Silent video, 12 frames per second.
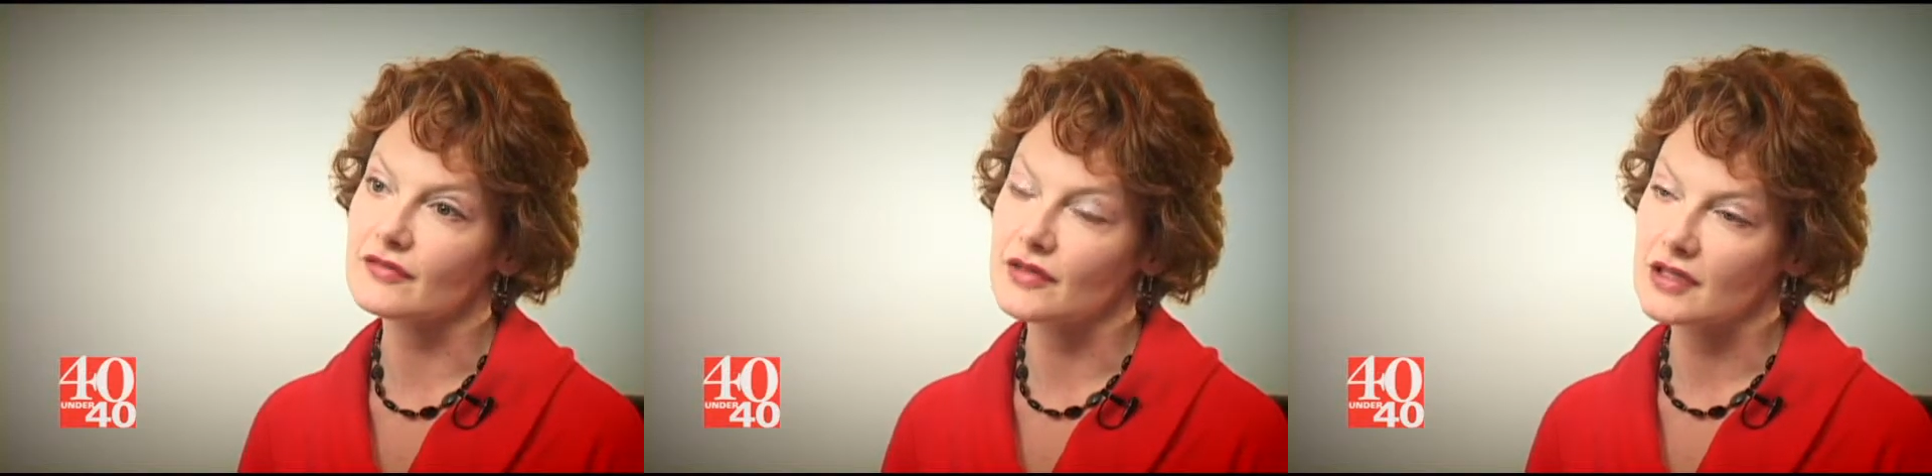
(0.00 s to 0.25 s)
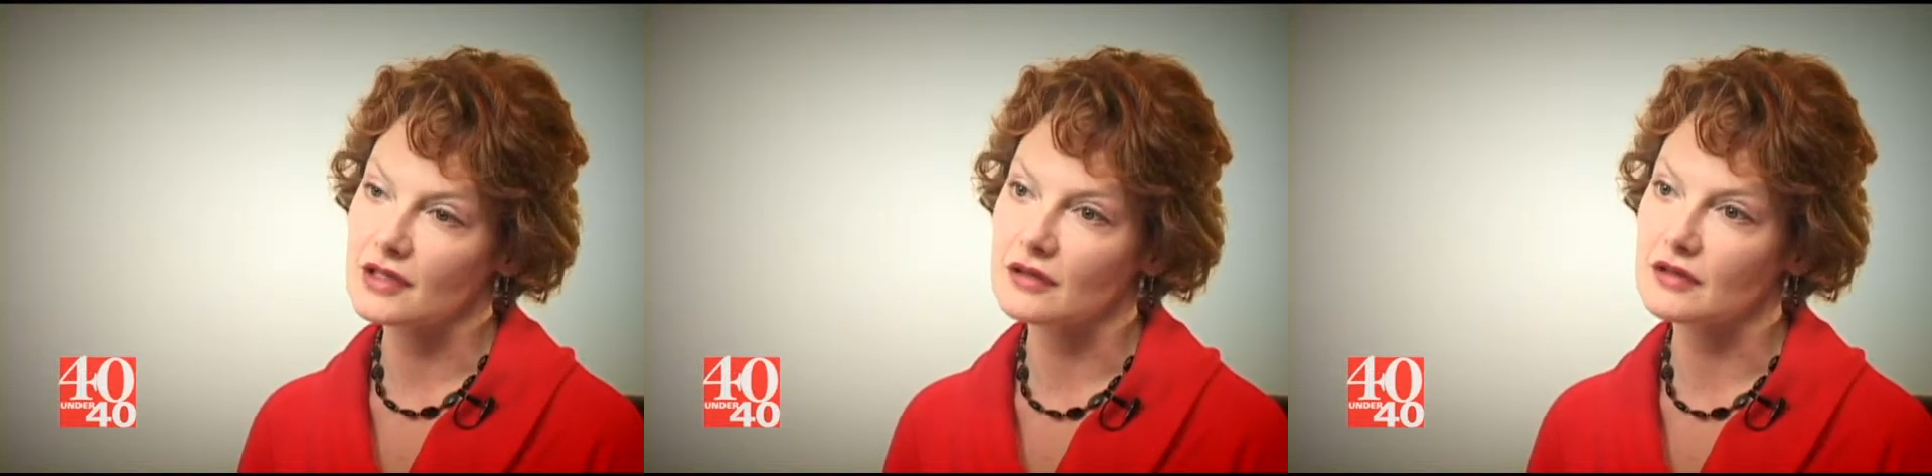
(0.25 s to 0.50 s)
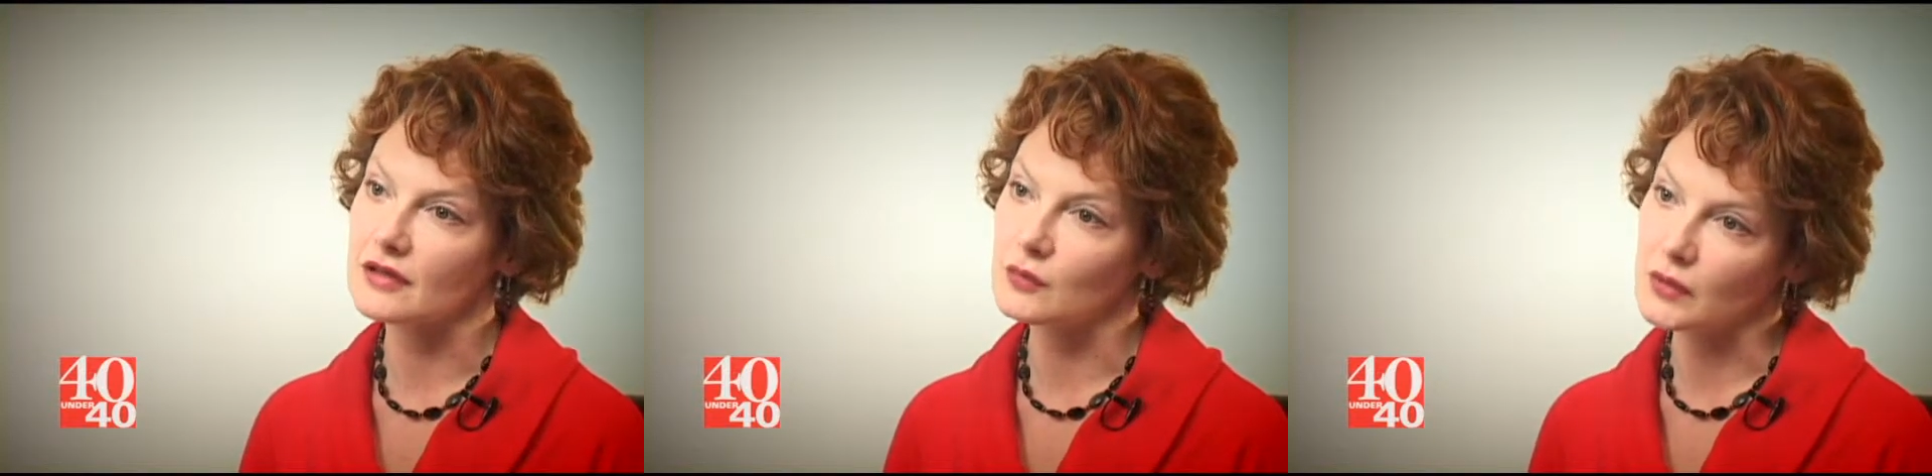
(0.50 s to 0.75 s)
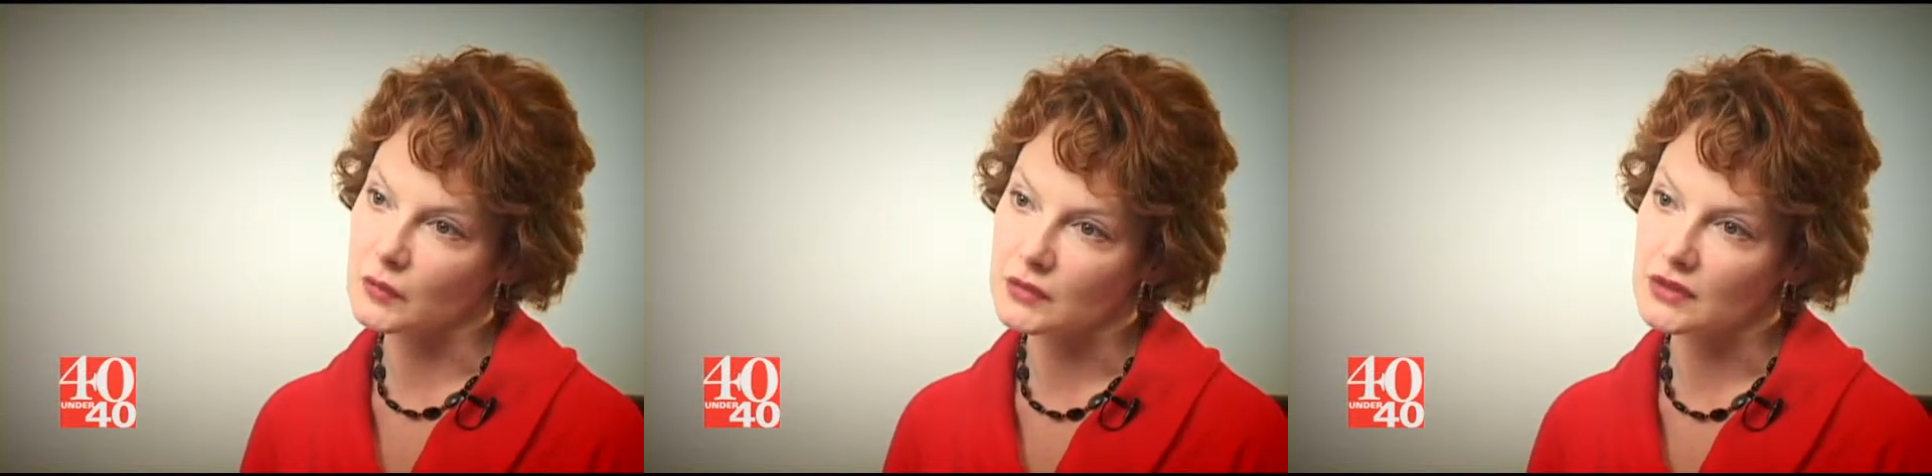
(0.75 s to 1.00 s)
of the care that
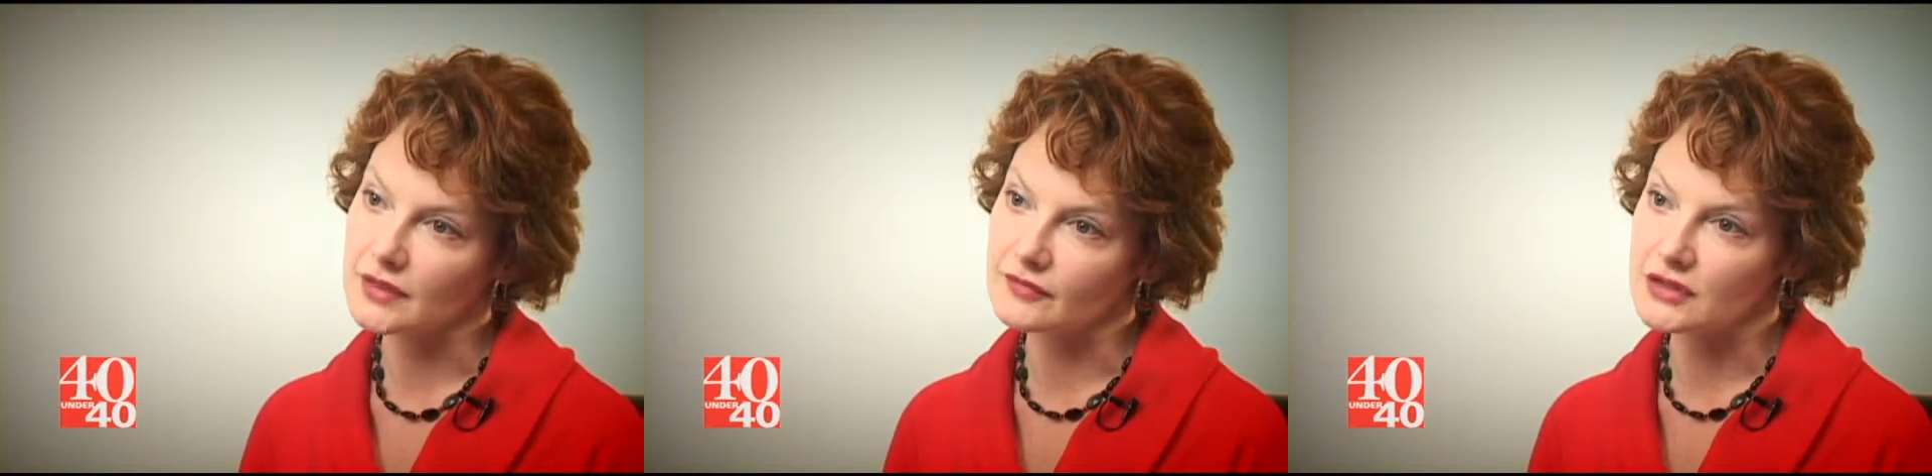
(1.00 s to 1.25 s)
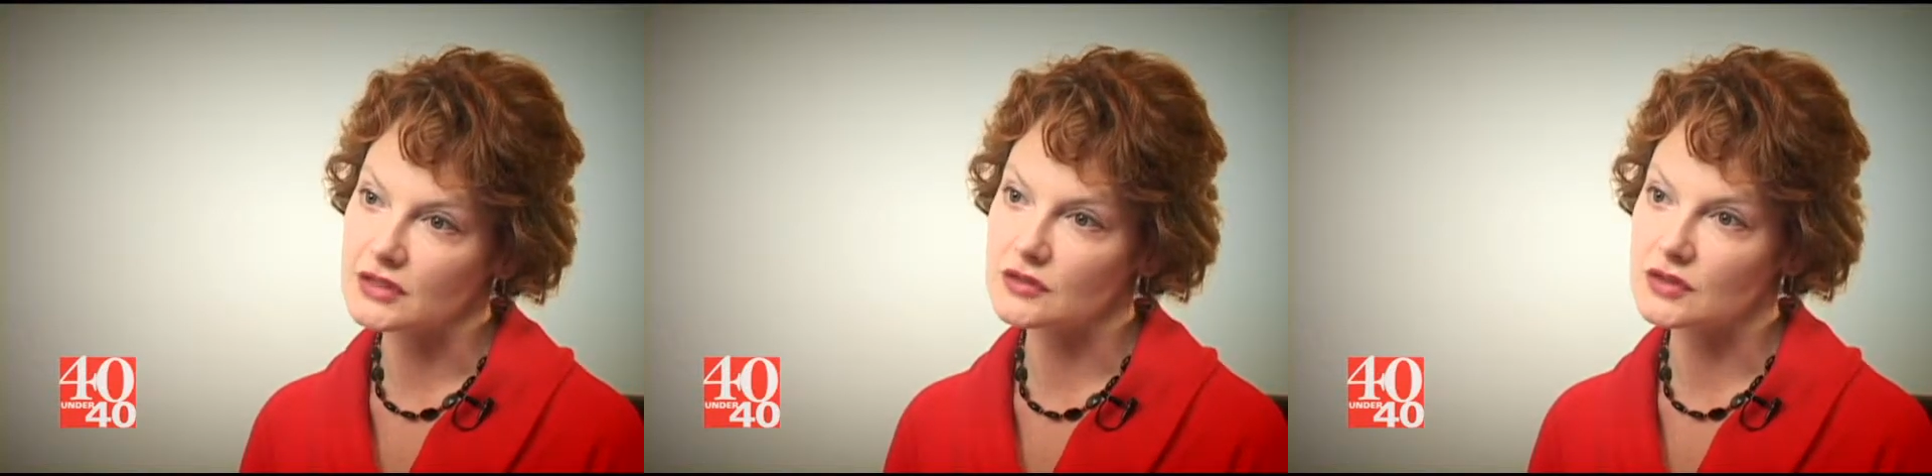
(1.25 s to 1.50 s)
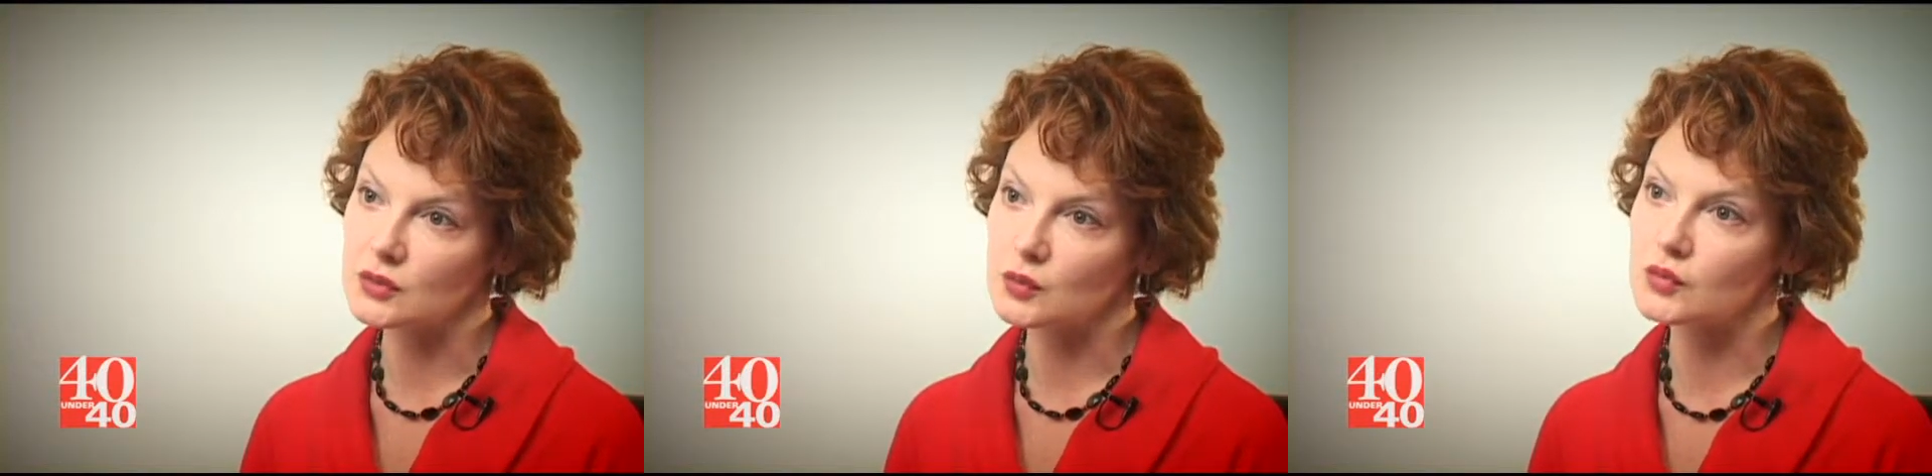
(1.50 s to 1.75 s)
we would love to